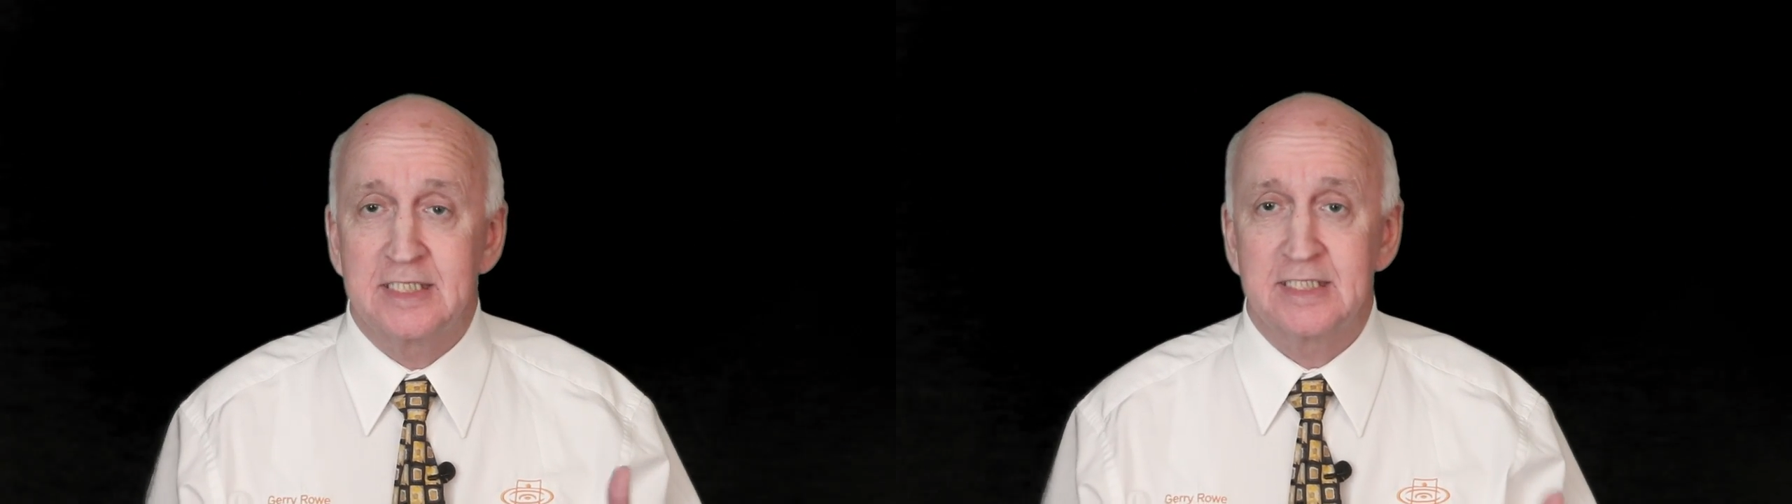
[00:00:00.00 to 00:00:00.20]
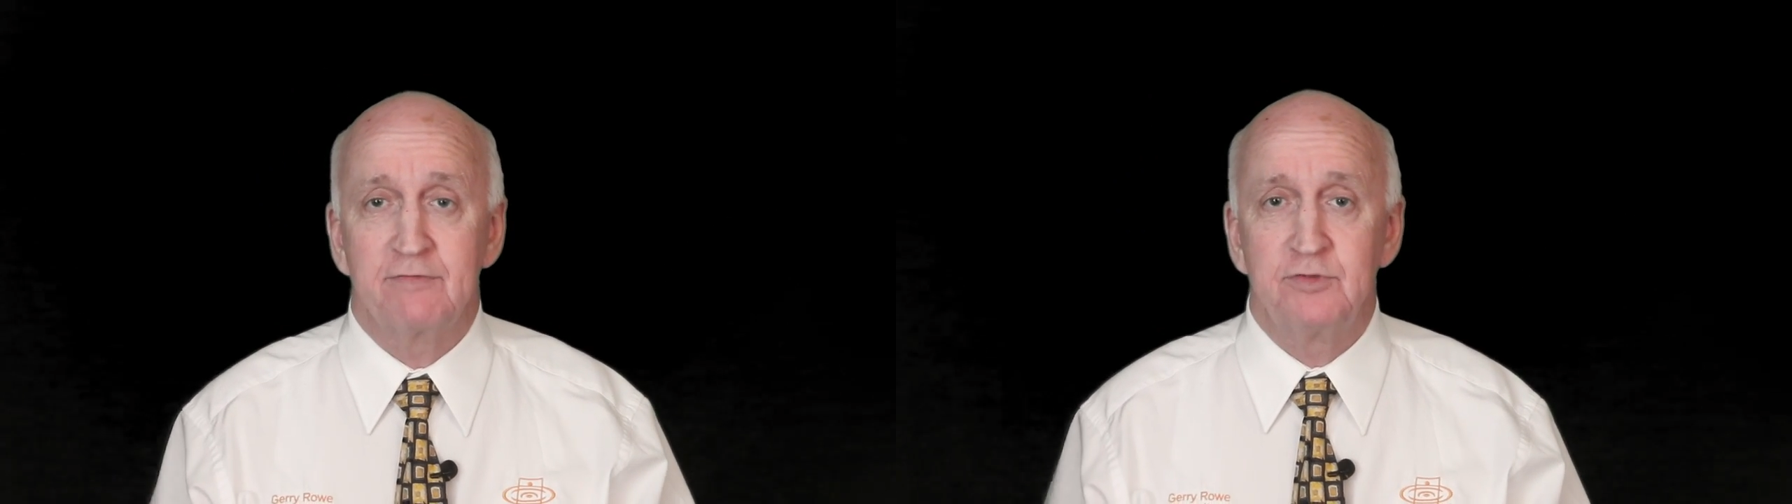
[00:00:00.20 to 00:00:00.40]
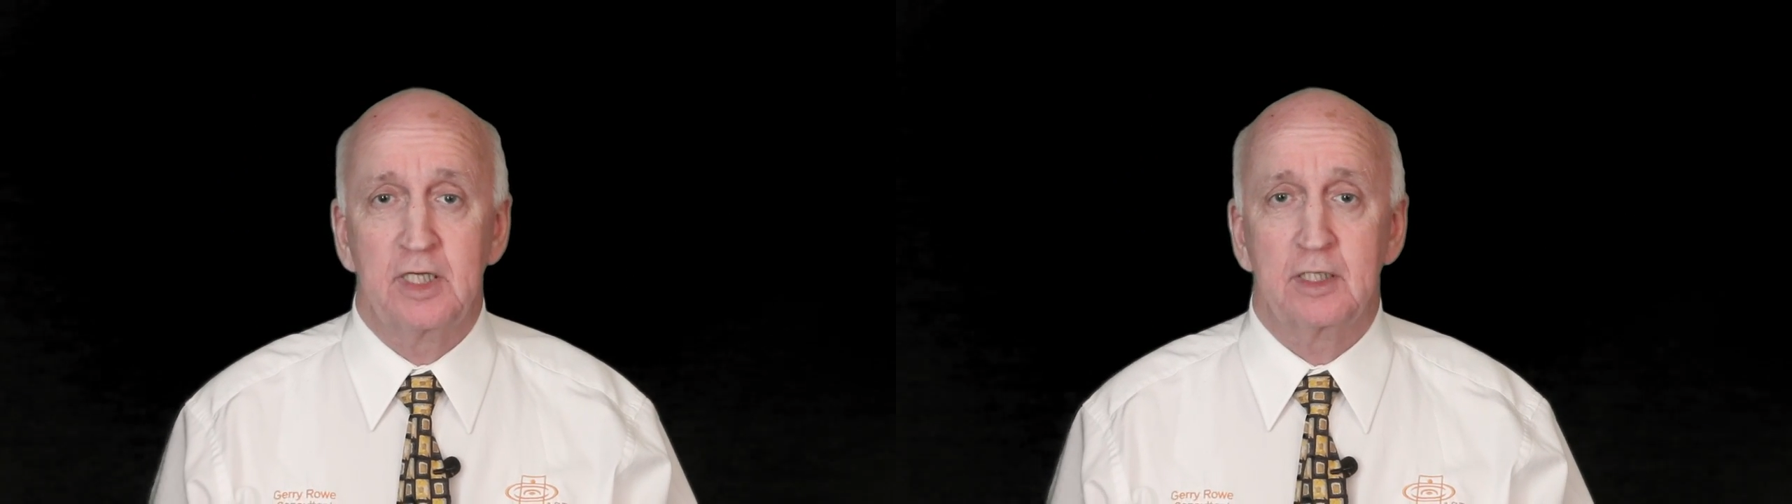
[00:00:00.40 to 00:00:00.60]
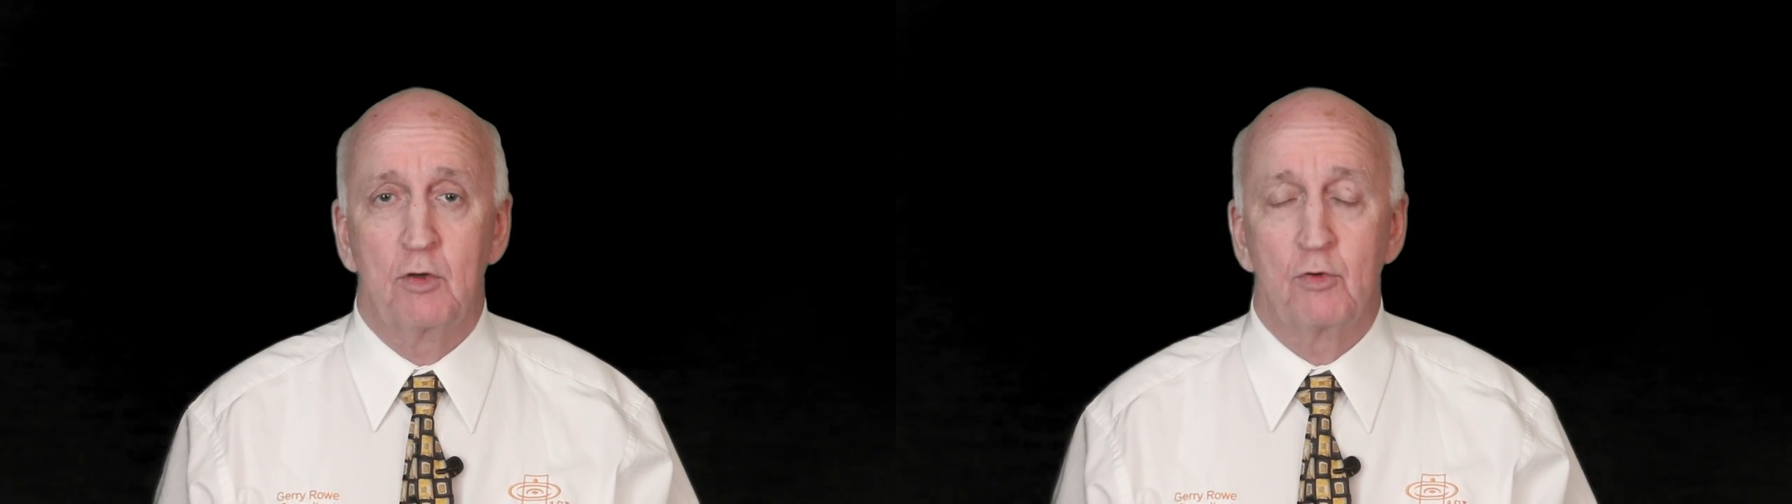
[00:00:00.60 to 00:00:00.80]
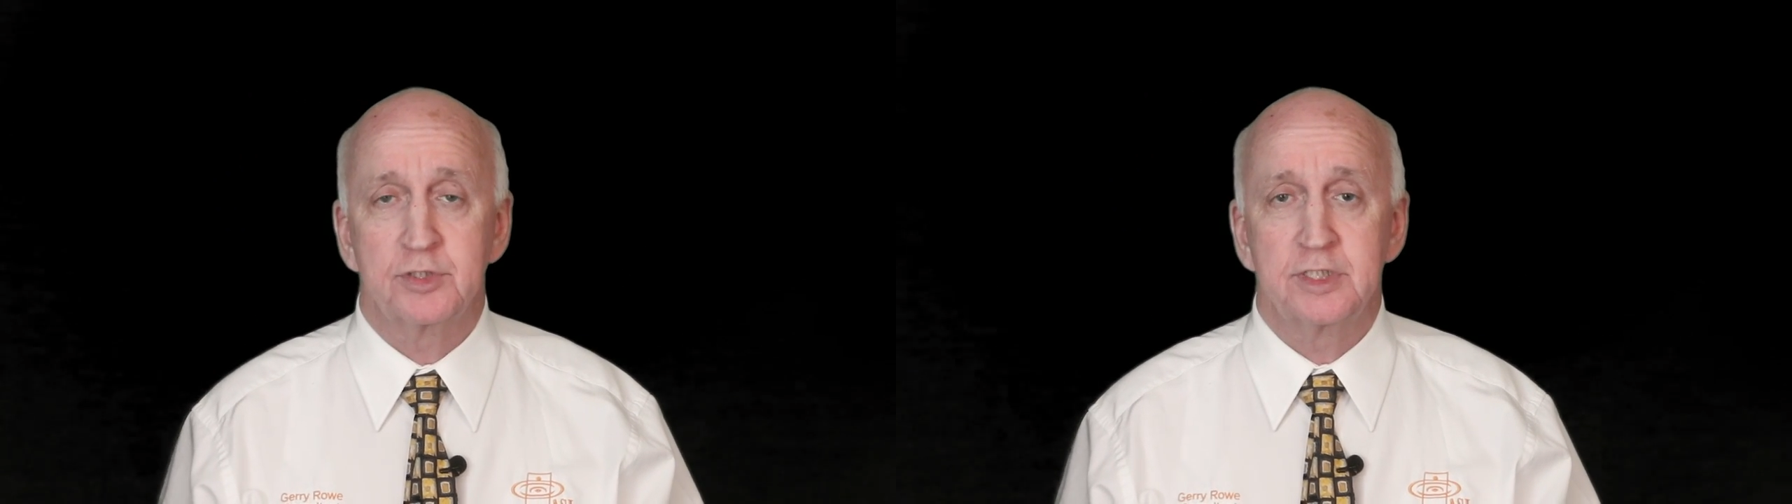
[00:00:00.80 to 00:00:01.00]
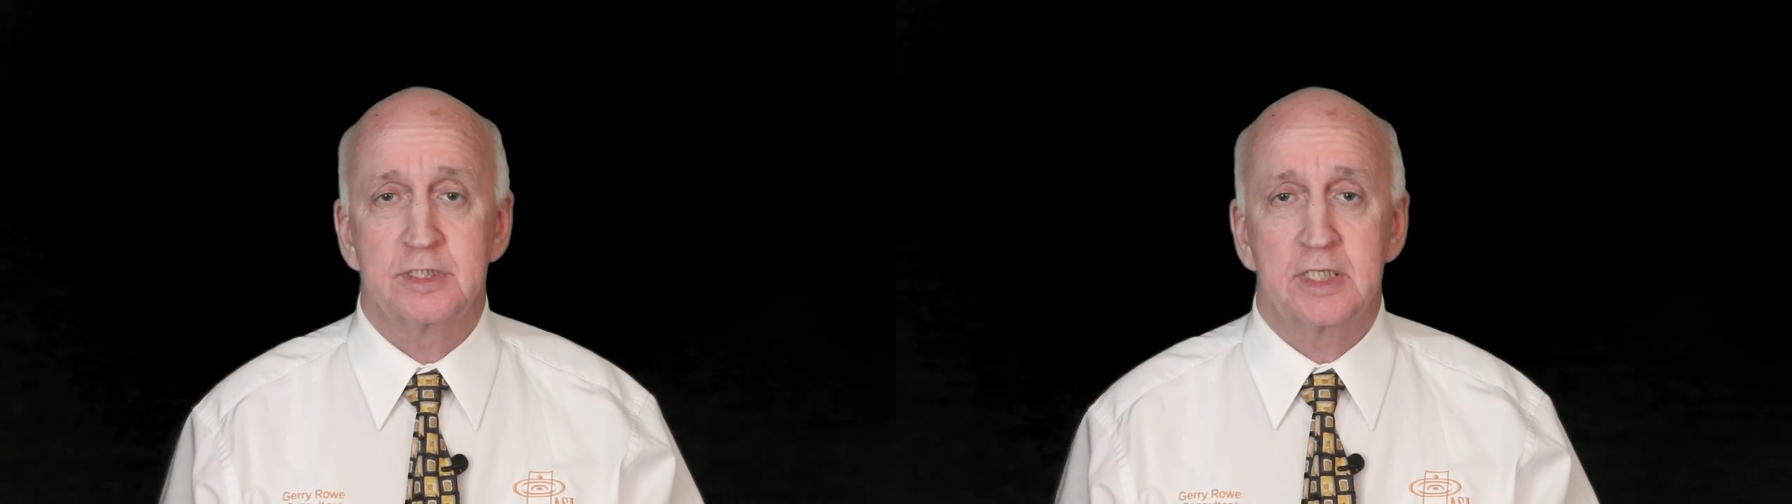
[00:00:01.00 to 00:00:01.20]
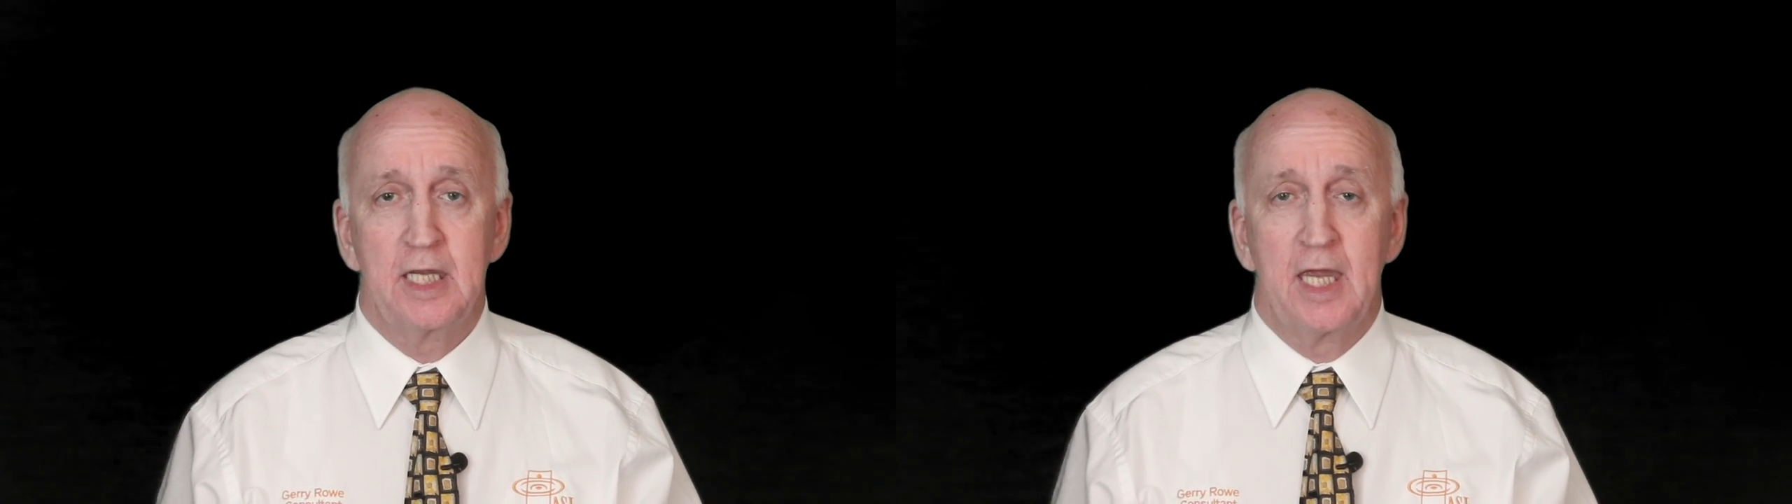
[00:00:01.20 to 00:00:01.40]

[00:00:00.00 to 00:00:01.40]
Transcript: 7-day courses,